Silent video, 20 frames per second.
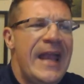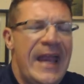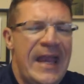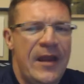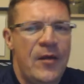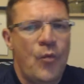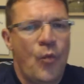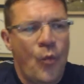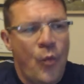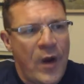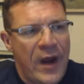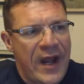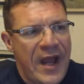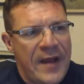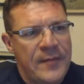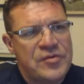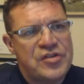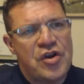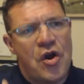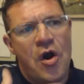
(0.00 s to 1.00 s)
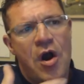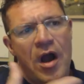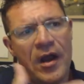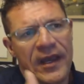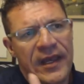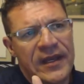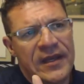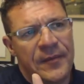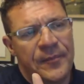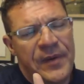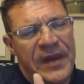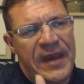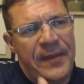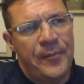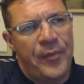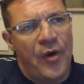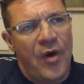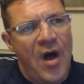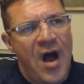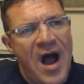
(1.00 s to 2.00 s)
And when I'm talking to
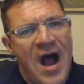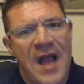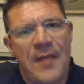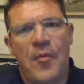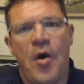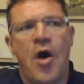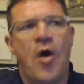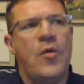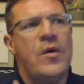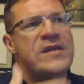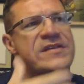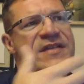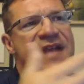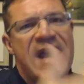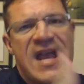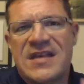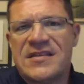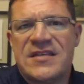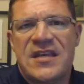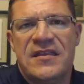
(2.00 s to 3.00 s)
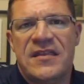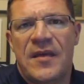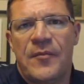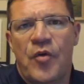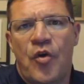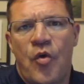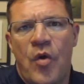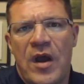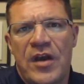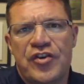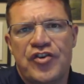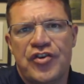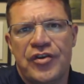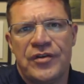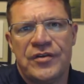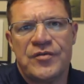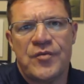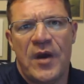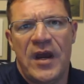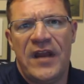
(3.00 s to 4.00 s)
people, I'm always asking them
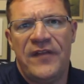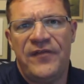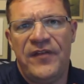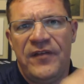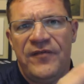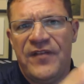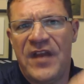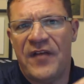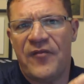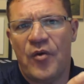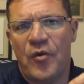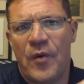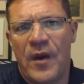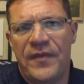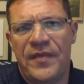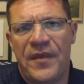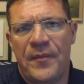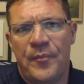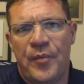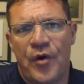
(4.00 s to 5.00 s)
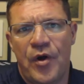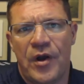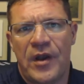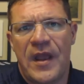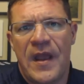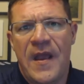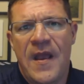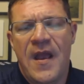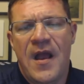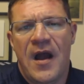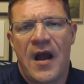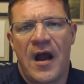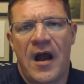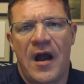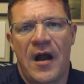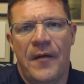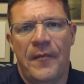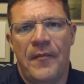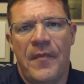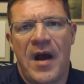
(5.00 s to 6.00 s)
questions, right? If you've never read the book,
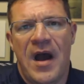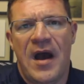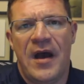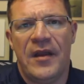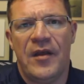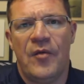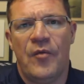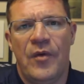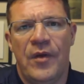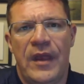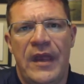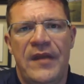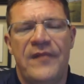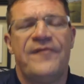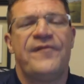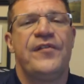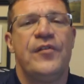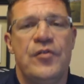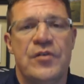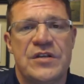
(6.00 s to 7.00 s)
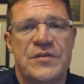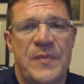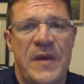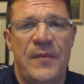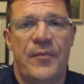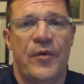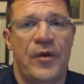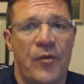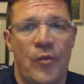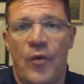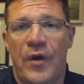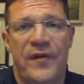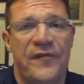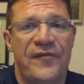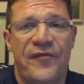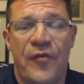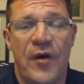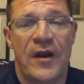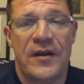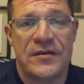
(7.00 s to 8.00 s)
How to Influence People and Win
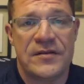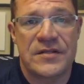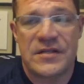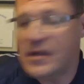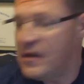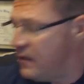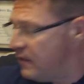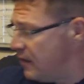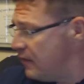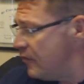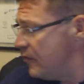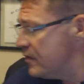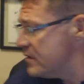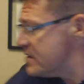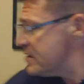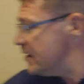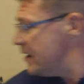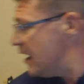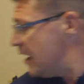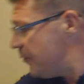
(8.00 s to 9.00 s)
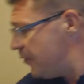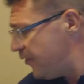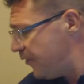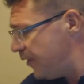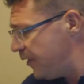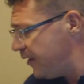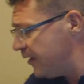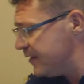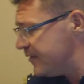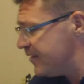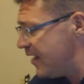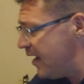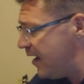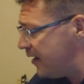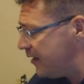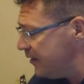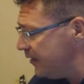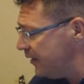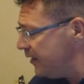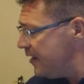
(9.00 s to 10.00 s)
Friends, what's the name of it
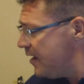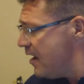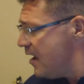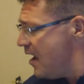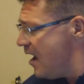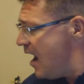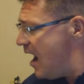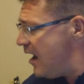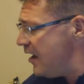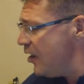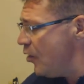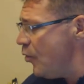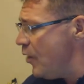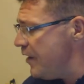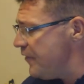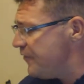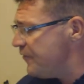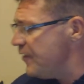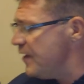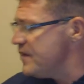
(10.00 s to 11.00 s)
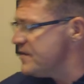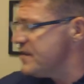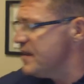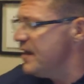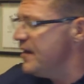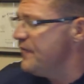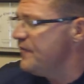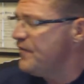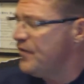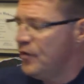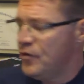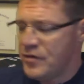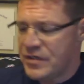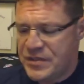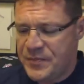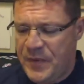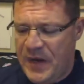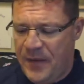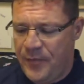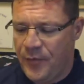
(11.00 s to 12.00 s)
exactly? How to Win Friends and
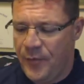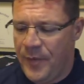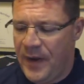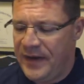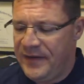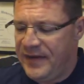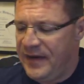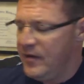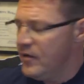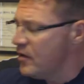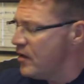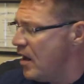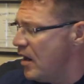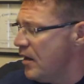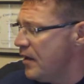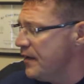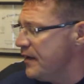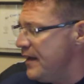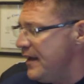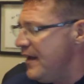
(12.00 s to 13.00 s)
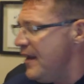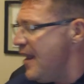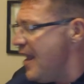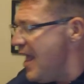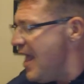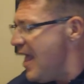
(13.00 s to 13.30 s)
Influence People by Dale Carnegie.